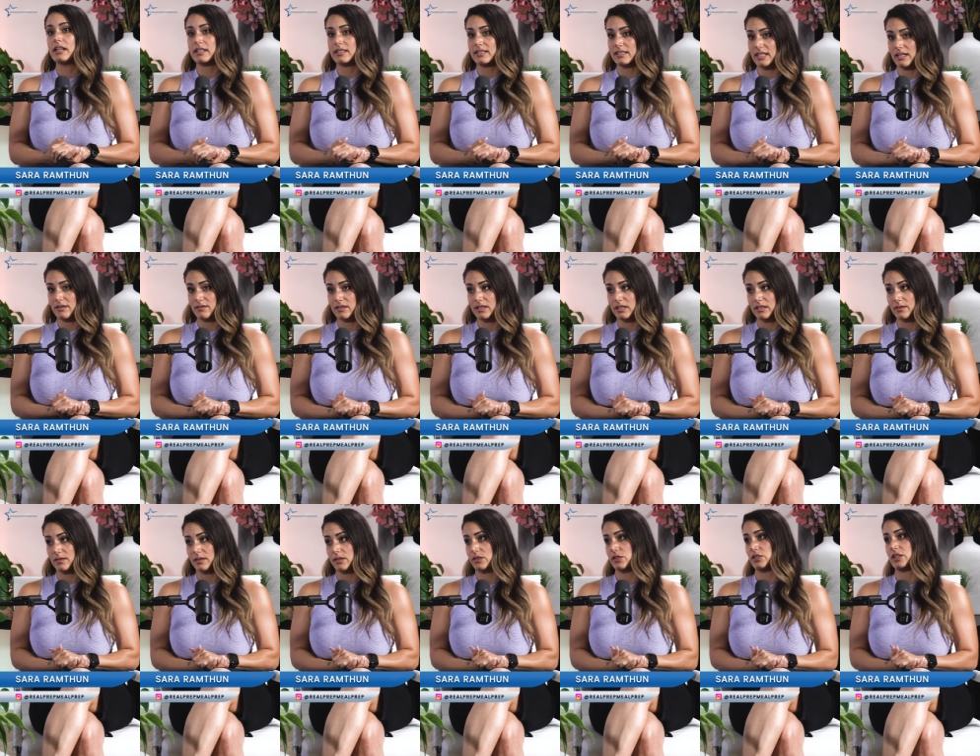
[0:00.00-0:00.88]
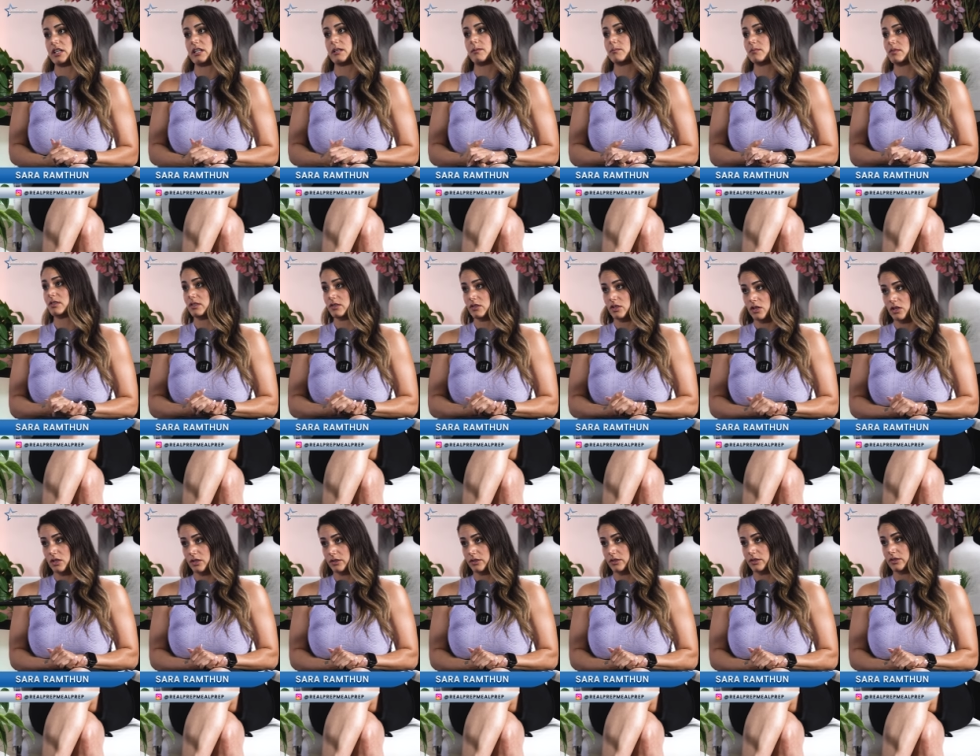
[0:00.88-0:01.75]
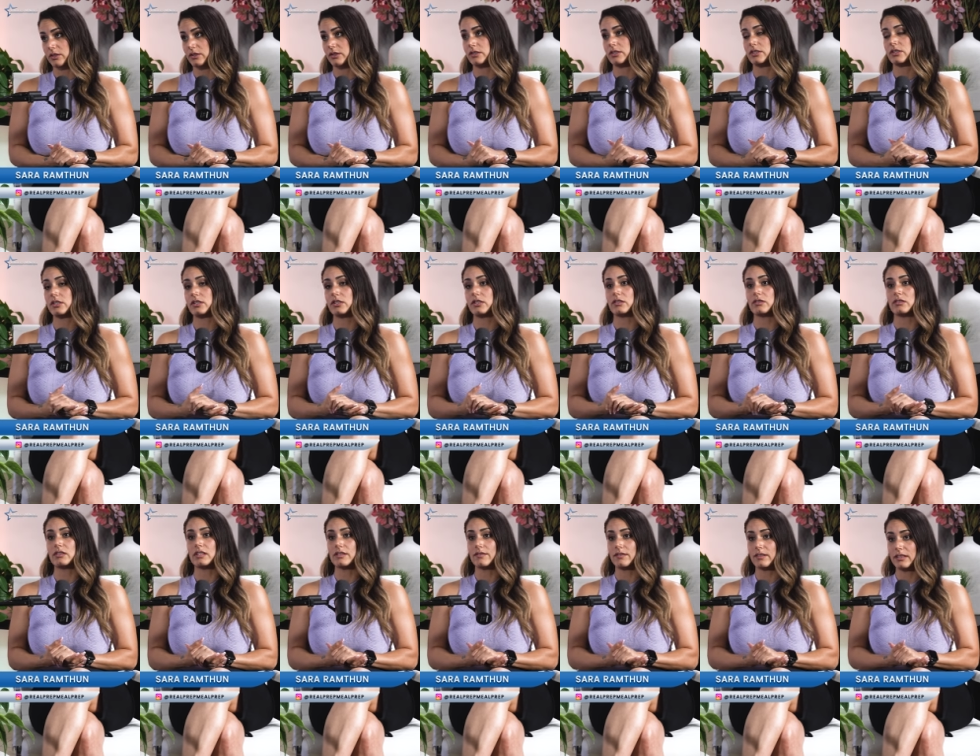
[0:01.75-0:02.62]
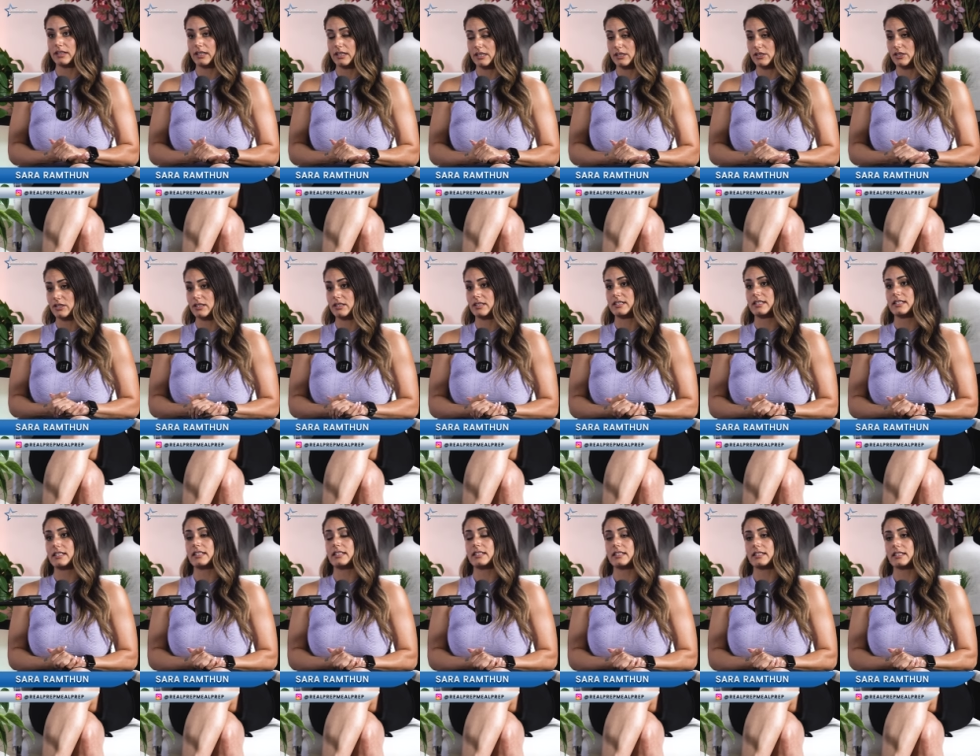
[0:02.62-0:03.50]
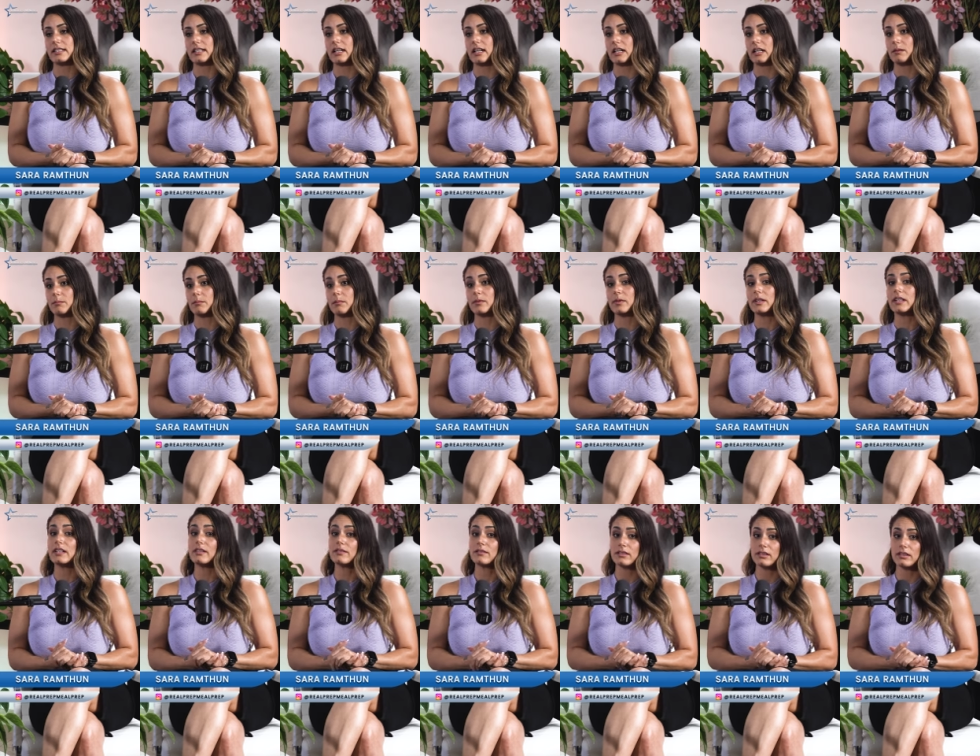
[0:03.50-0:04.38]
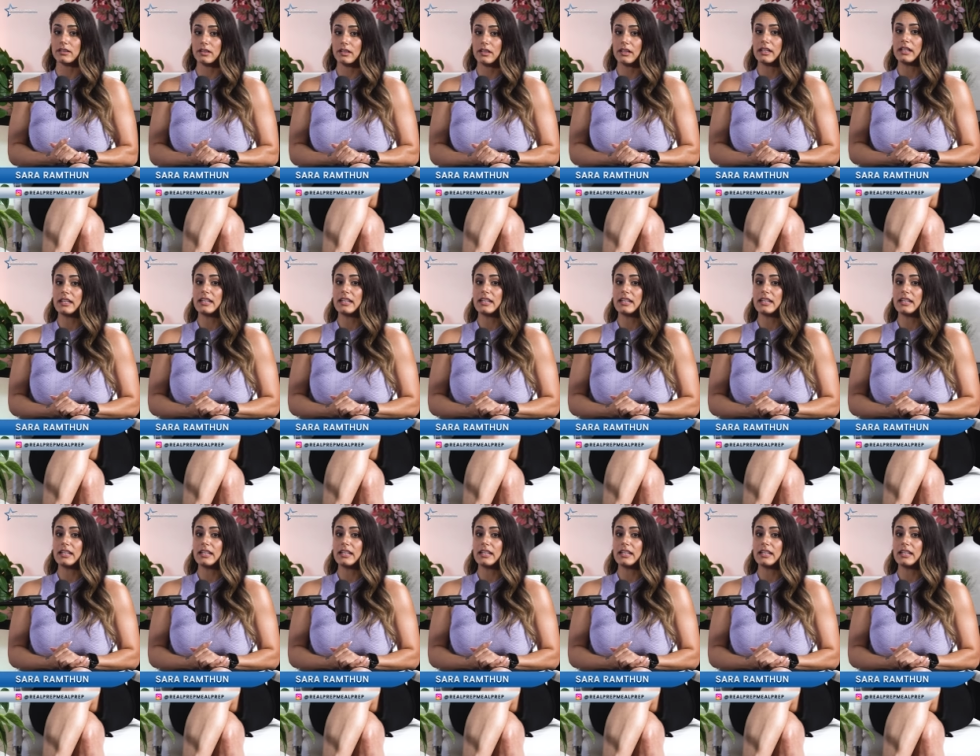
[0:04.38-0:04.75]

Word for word: seven different gyms, doctors, you know, different agencies, um, even,